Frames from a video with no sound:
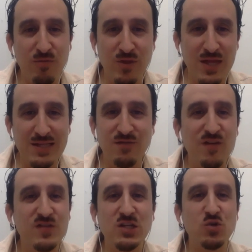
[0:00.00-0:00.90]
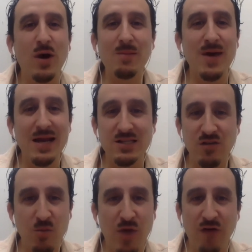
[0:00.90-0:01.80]
within 15, 20 minutes
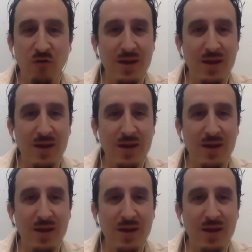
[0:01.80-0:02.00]
of the platform.